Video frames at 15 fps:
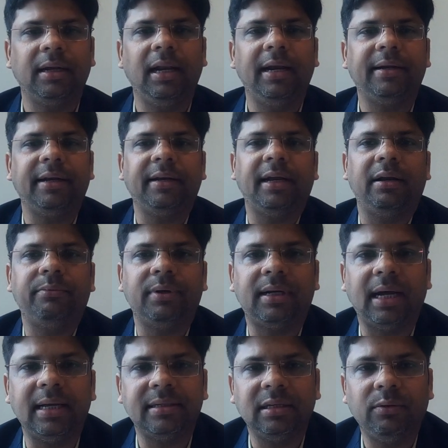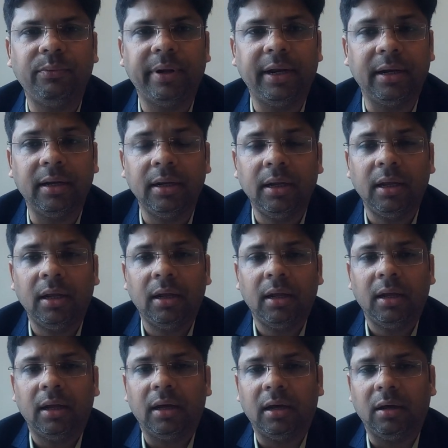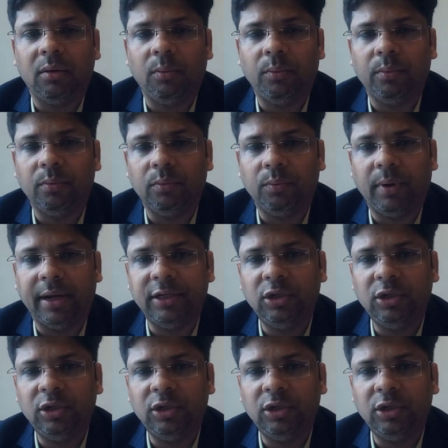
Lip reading: related advertising where